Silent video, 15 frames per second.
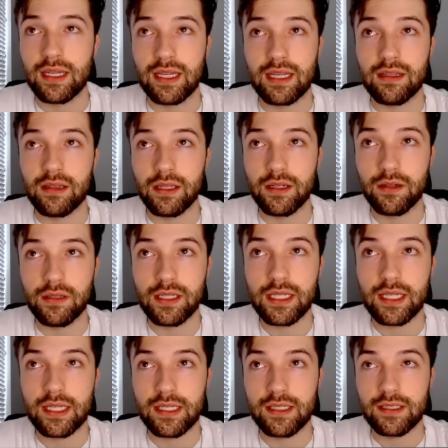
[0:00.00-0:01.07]
He
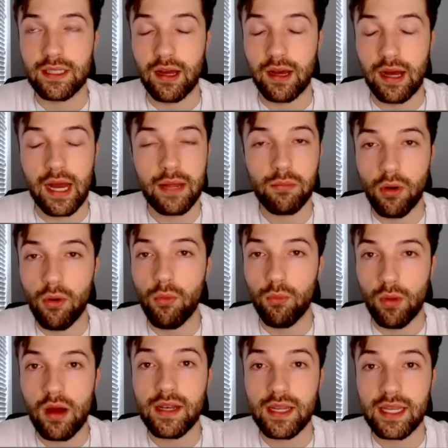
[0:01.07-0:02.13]
literally is, I will
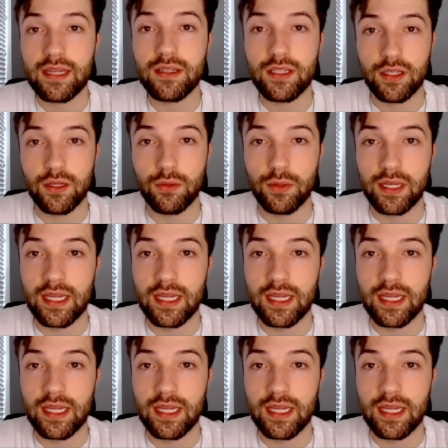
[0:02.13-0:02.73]
run into you.